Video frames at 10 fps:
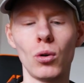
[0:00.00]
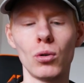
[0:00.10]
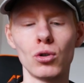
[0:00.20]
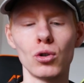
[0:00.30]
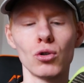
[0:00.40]

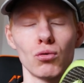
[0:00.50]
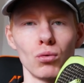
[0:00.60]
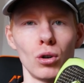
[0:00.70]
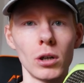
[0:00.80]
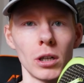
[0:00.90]
tongue does
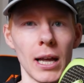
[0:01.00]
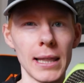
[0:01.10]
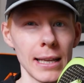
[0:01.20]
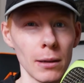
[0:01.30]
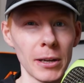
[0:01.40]
run a
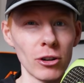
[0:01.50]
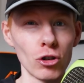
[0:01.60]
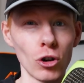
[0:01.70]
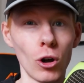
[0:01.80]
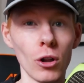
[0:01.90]
little bit
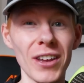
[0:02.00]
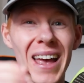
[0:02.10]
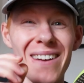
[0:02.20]
short.